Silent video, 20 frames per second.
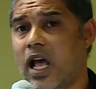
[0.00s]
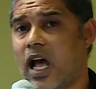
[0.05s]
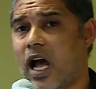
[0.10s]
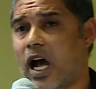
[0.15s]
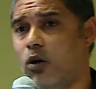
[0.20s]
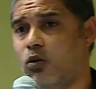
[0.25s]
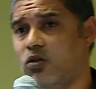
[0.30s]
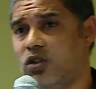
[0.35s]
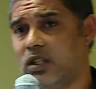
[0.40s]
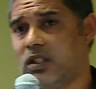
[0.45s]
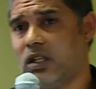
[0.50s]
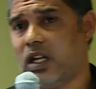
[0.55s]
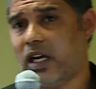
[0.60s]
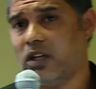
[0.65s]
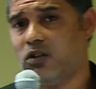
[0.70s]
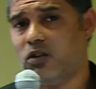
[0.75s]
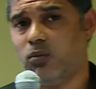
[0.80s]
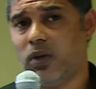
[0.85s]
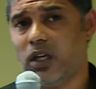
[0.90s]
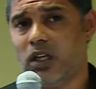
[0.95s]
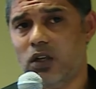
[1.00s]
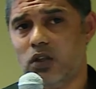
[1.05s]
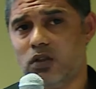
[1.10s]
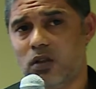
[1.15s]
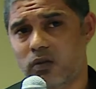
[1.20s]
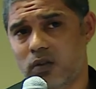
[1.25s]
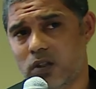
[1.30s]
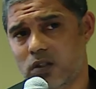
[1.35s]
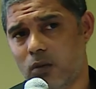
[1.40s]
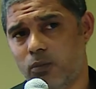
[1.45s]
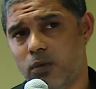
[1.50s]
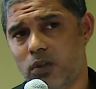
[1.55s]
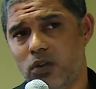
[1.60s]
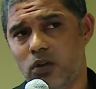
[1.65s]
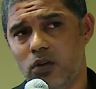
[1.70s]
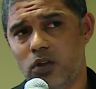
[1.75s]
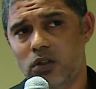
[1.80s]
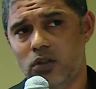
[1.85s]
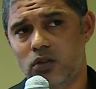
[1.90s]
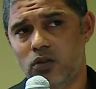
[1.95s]
I would just like to make use of this
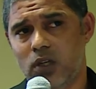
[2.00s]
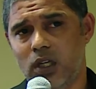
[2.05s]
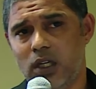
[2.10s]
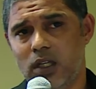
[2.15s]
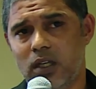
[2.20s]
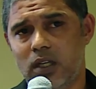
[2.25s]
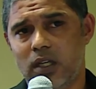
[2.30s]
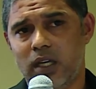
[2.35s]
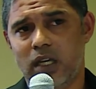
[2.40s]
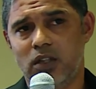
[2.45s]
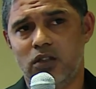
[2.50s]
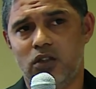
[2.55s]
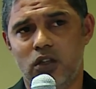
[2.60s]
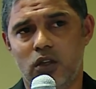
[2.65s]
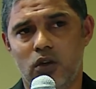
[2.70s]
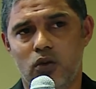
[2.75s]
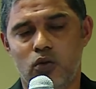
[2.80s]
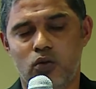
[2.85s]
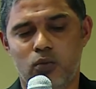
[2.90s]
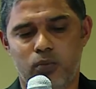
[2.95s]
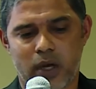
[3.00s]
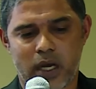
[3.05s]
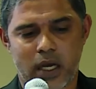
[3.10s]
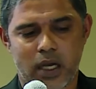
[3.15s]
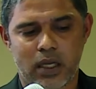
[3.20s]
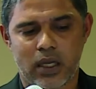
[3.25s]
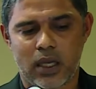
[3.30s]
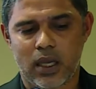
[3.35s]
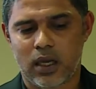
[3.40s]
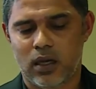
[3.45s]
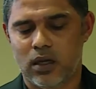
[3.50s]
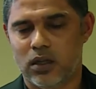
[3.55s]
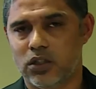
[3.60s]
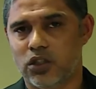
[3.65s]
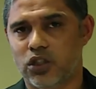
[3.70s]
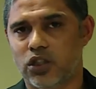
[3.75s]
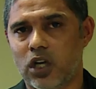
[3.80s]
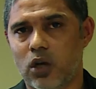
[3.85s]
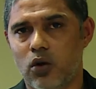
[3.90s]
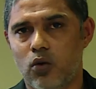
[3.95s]
opportunity to indicate to you by a
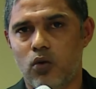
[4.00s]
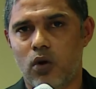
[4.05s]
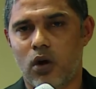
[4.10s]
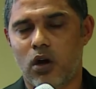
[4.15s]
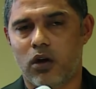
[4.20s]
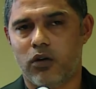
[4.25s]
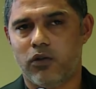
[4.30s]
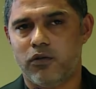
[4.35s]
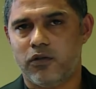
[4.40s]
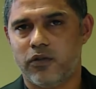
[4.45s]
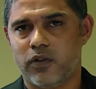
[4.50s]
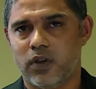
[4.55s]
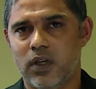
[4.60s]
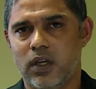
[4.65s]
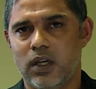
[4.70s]
show of